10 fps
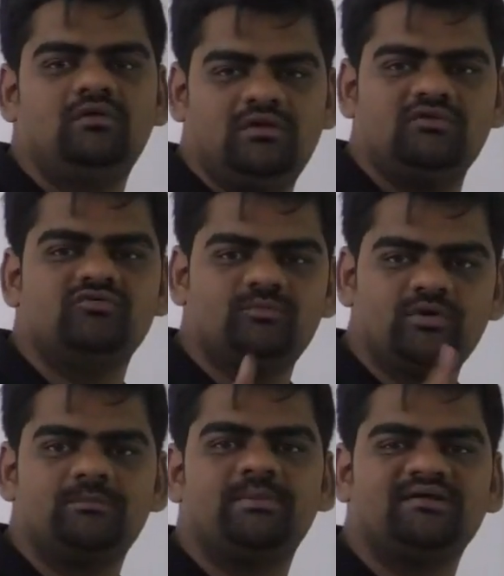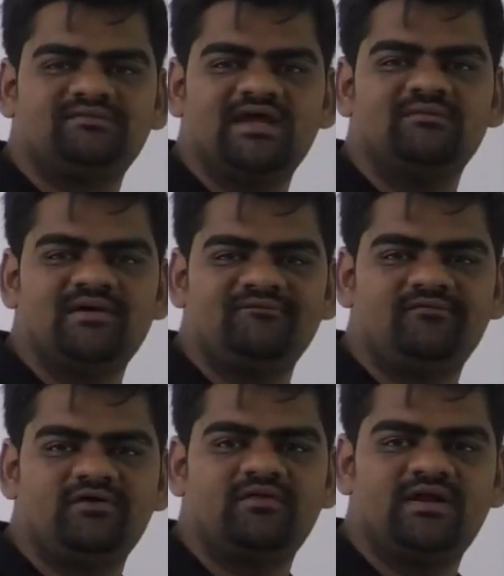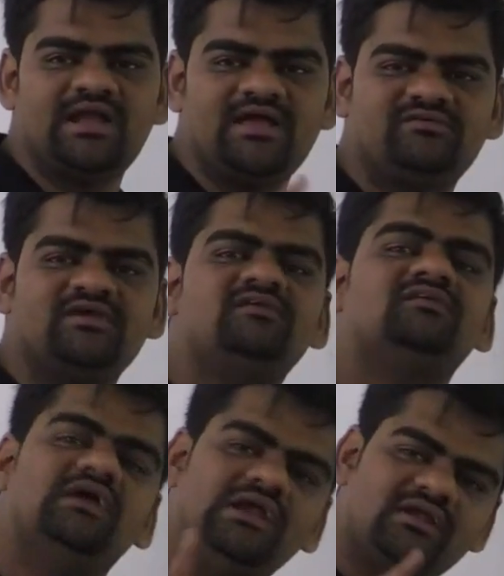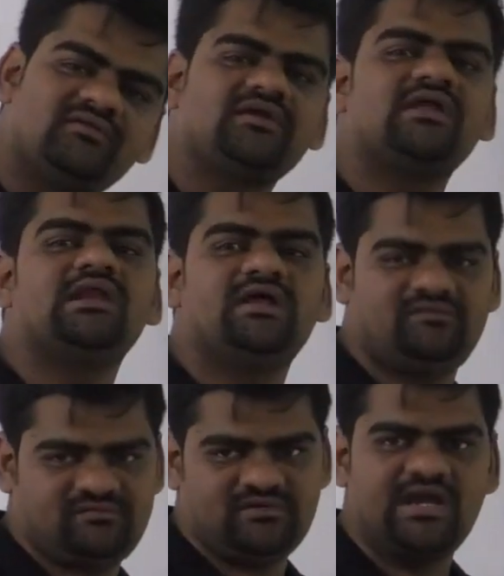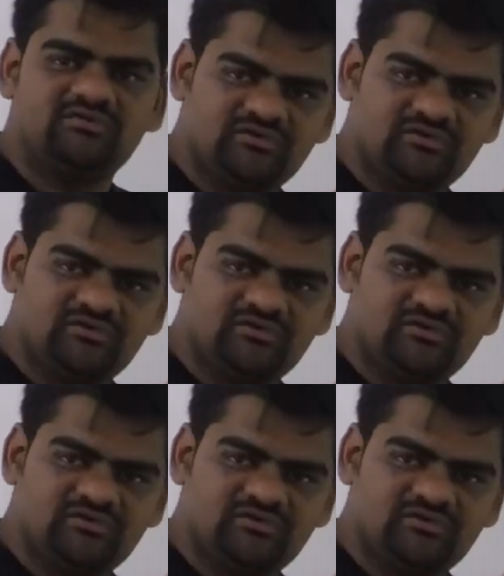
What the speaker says: If you put plus 9 by 4, that line is intersecting lines, right?